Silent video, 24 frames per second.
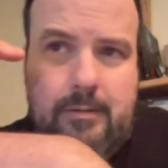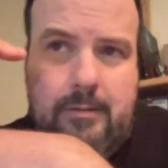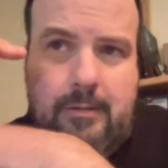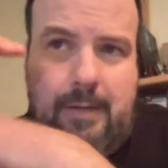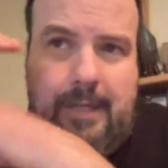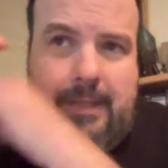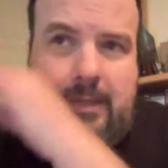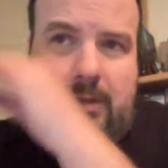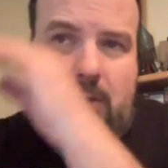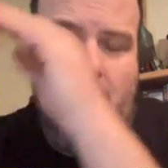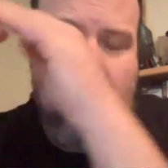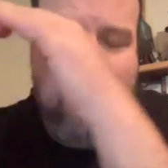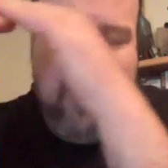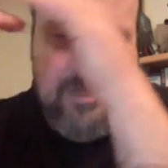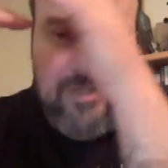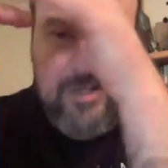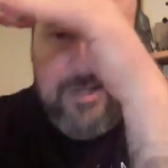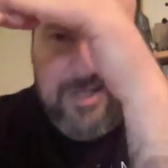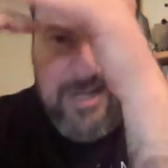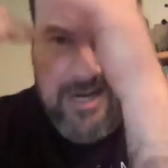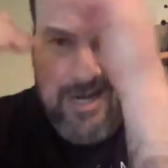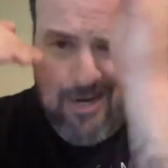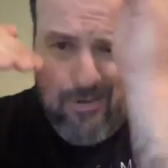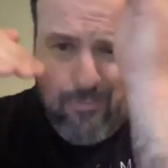like the ones
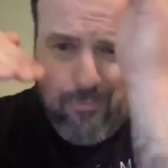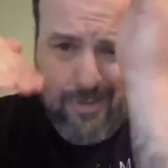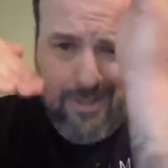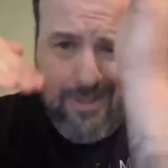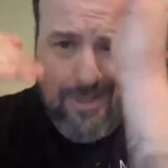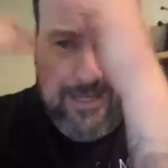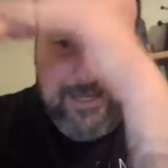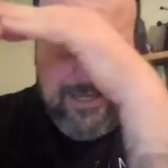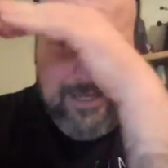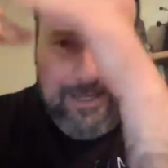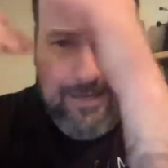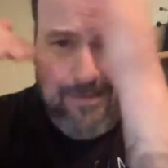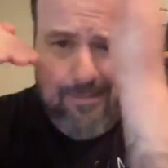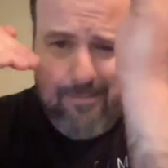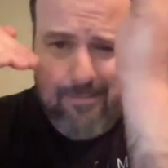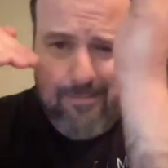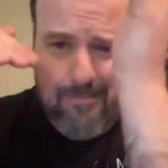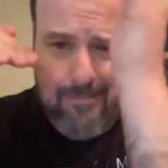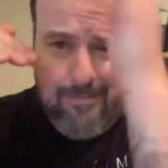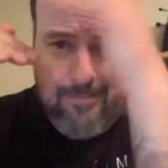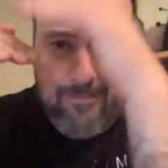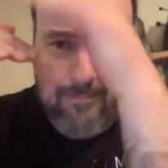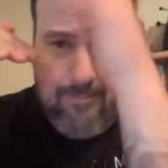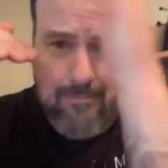that I really
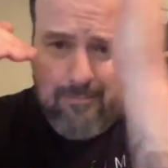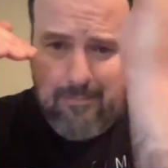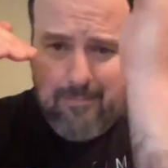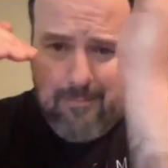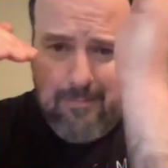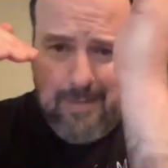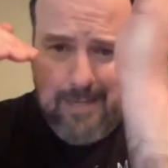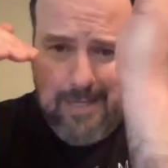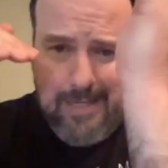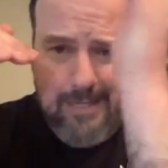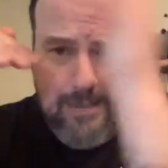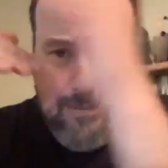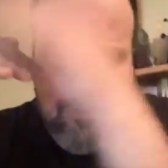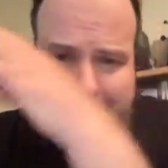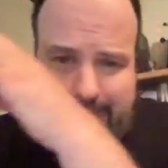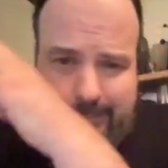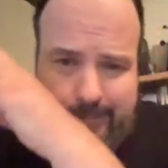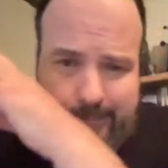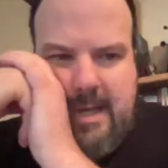like.